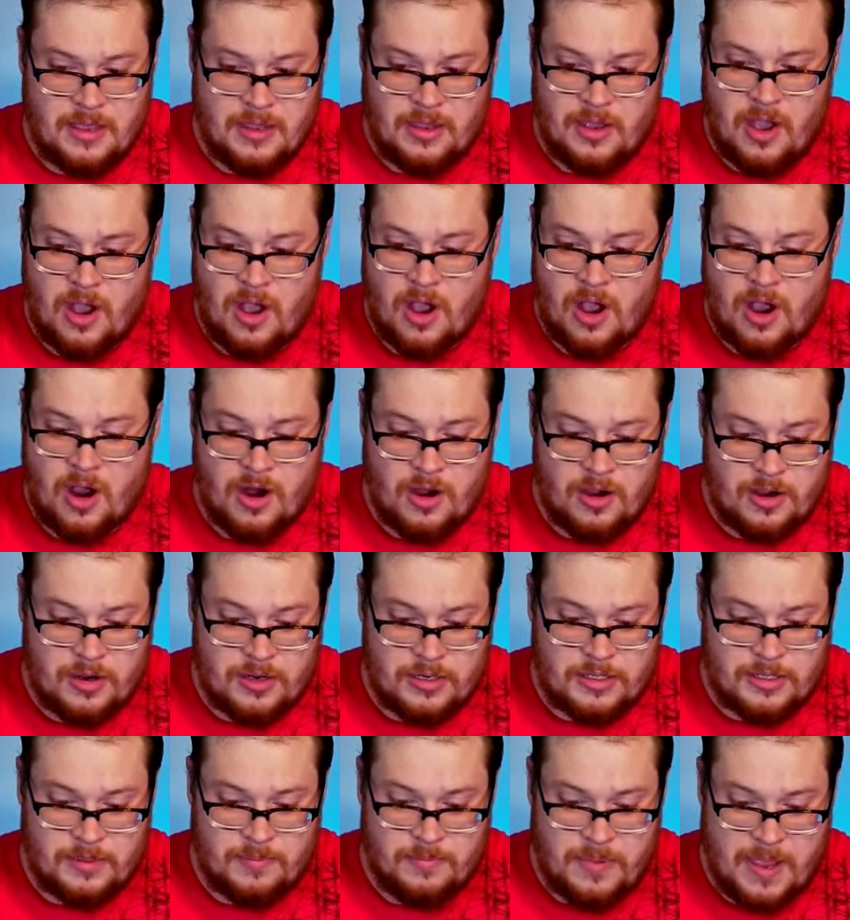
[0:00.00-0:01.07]

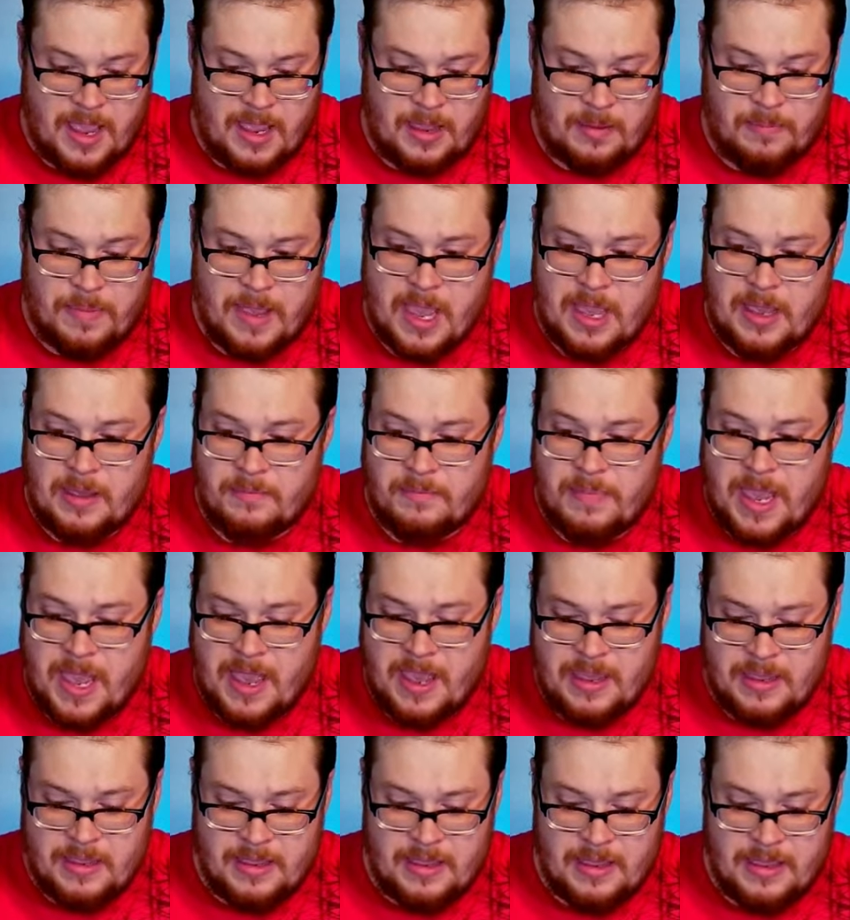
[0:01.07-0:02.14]
cards. Bang, bang,
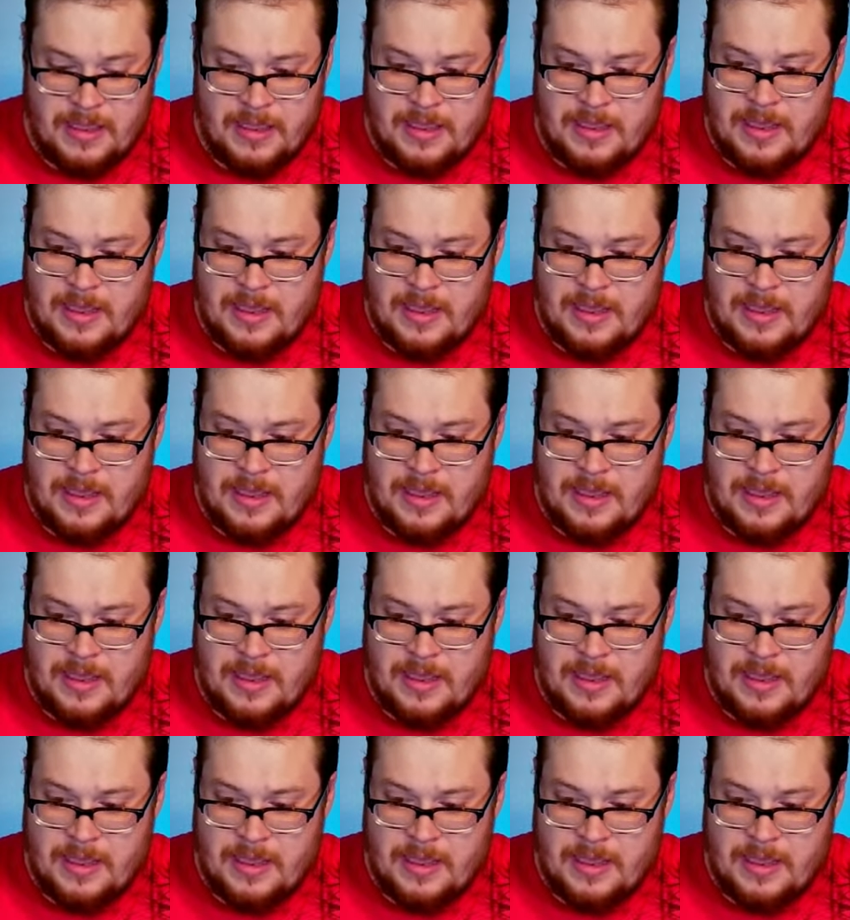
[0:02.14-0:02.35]
bang.